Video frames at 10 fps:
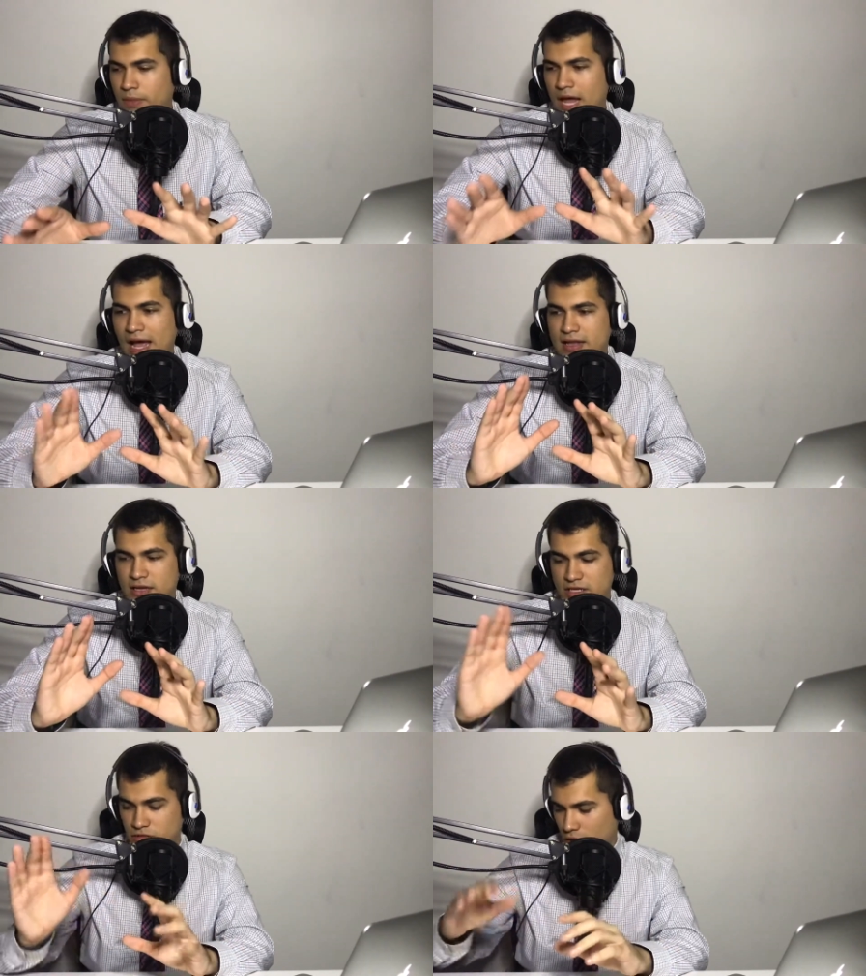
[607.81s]
And
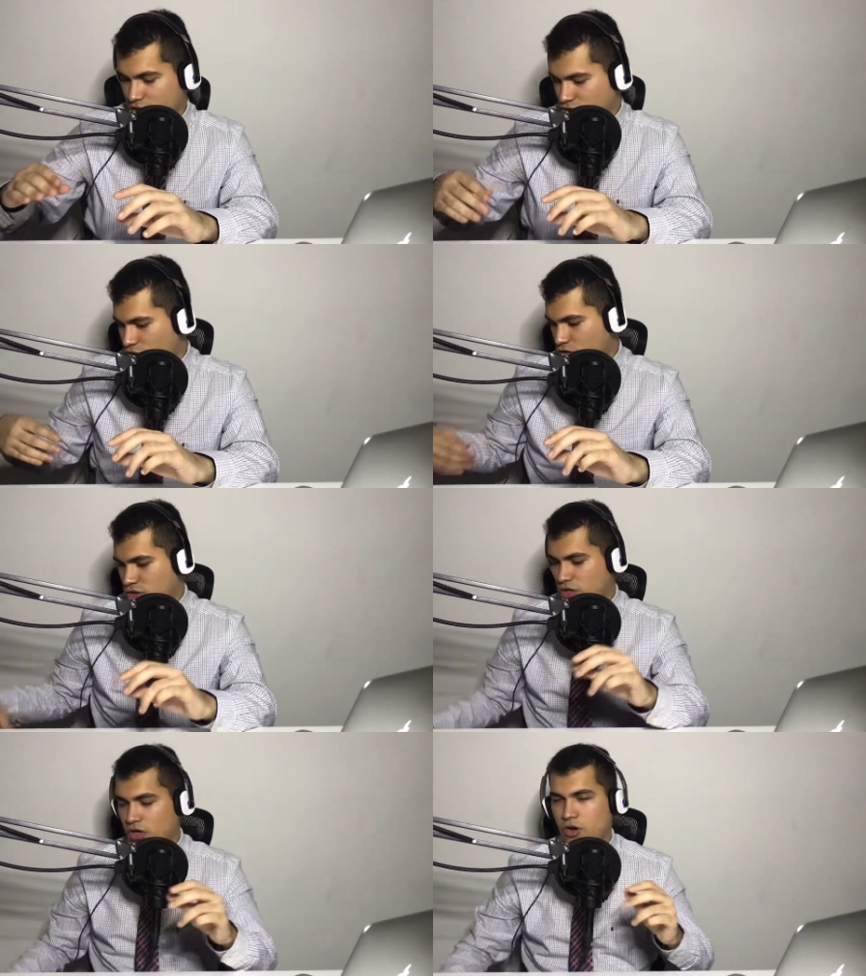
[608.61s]
it's good
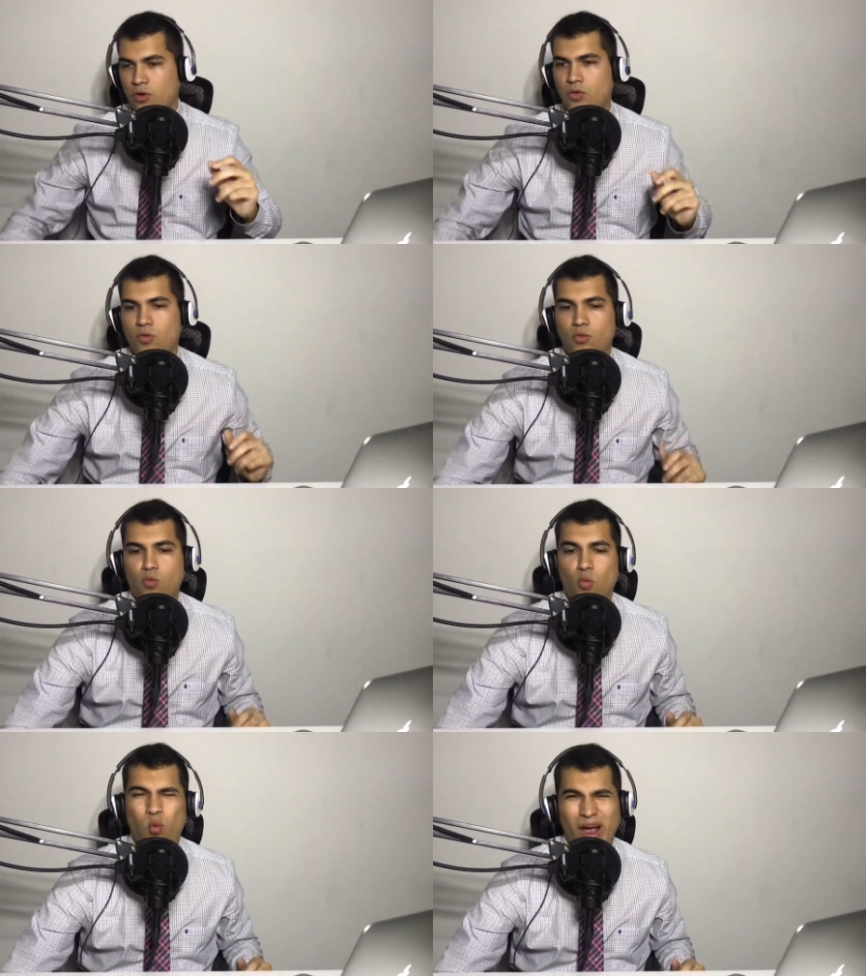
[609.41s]
to know
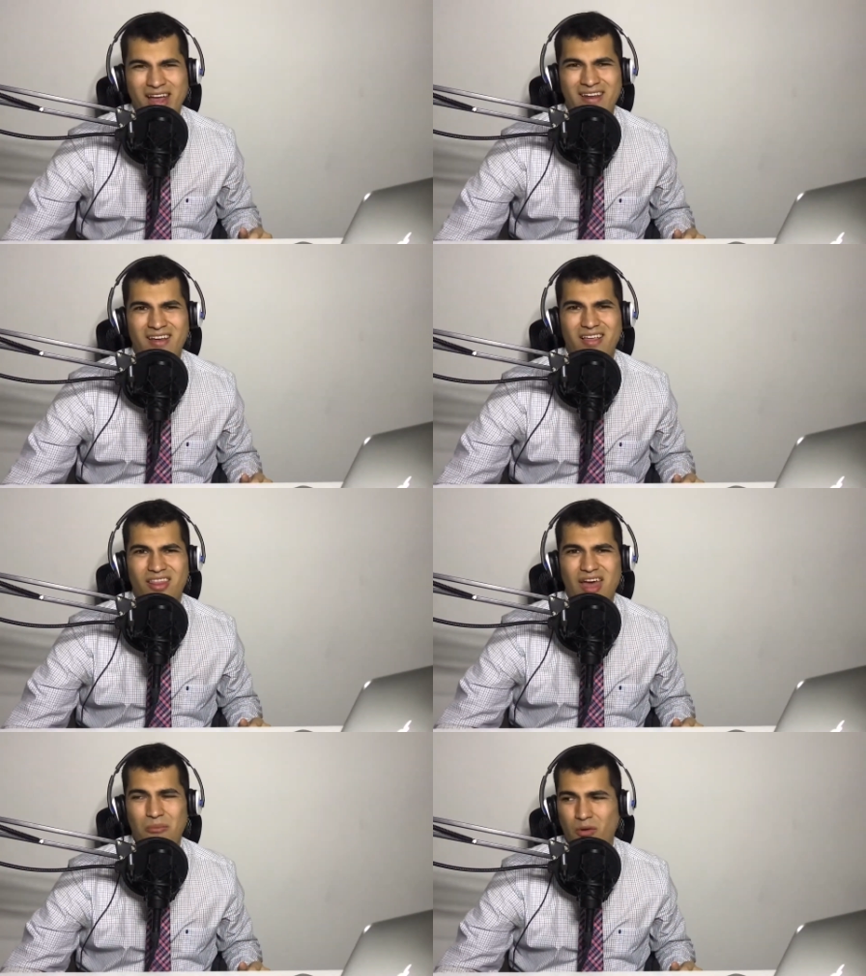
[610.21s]
when
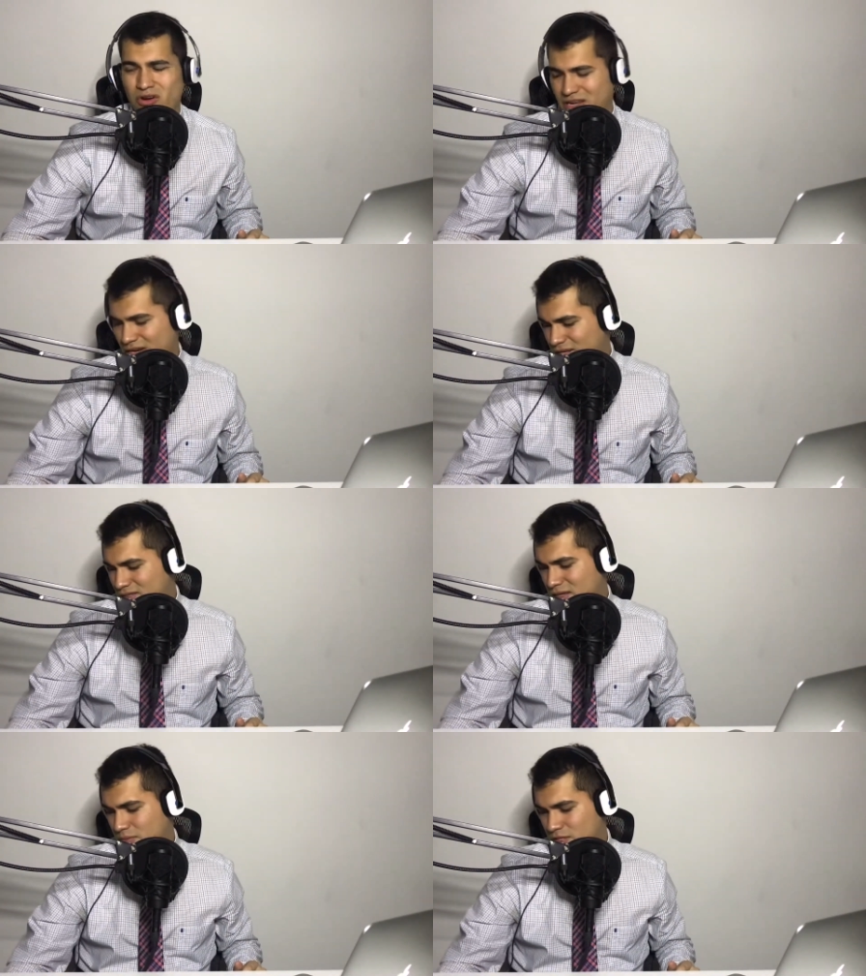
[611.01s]
that market is
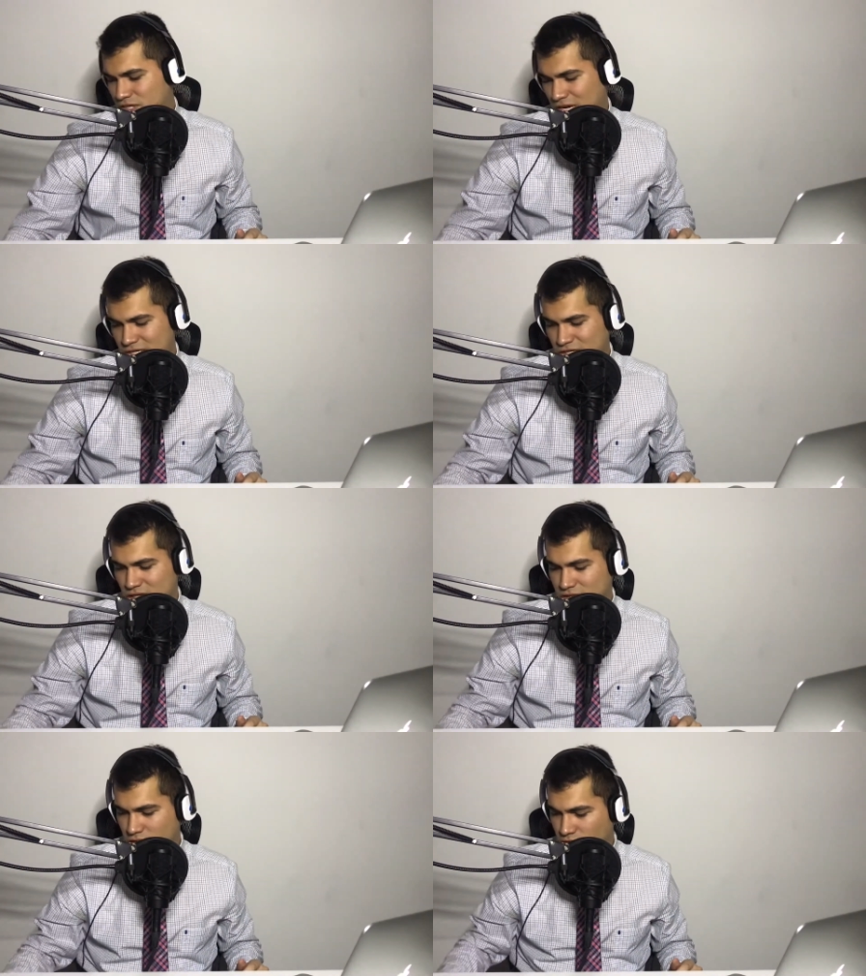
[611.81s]
going to be changing.
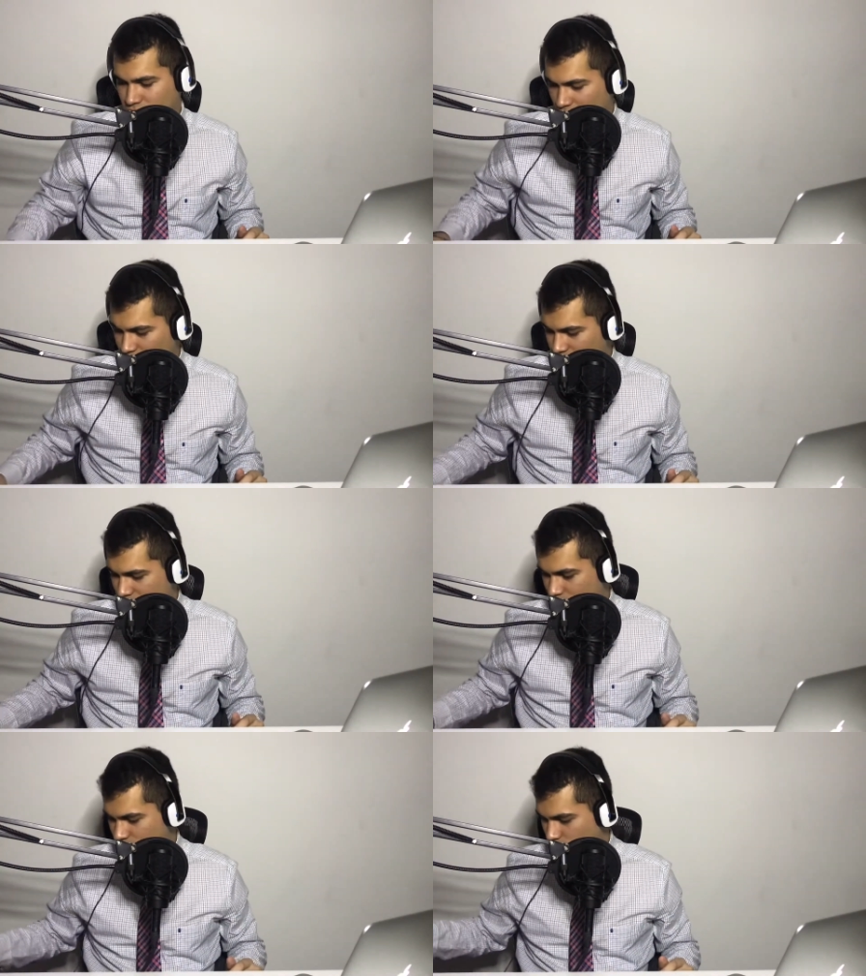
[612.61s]
So for that reason,
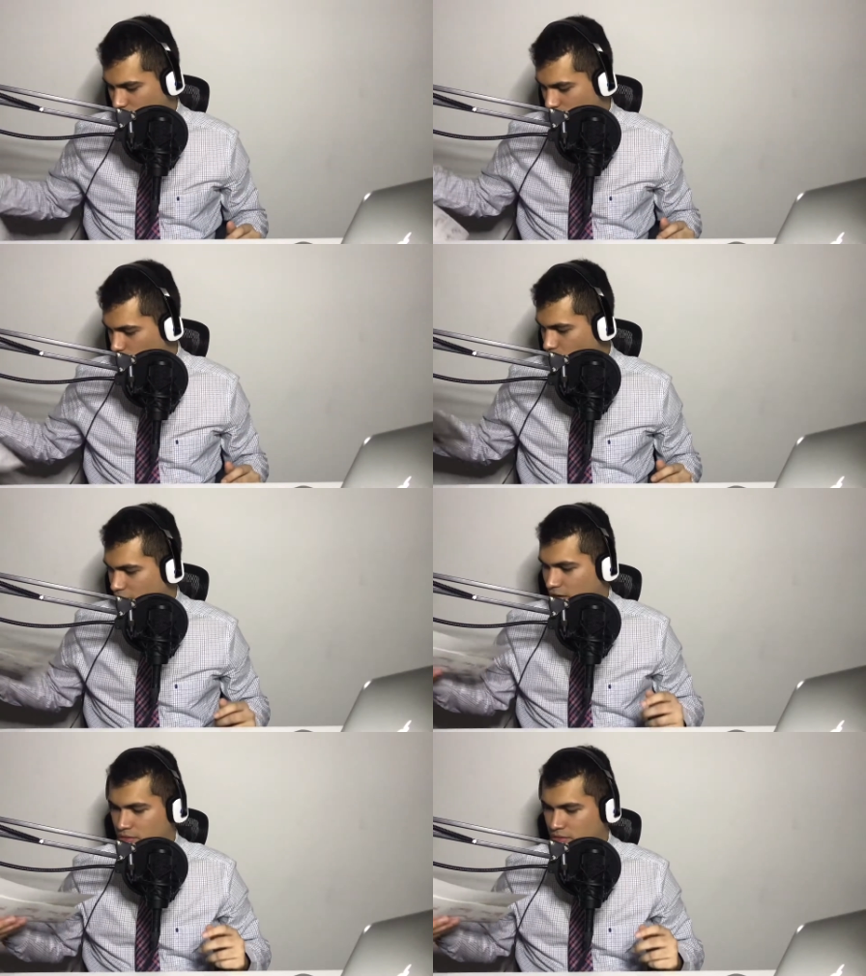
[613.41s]
I just wanted to point out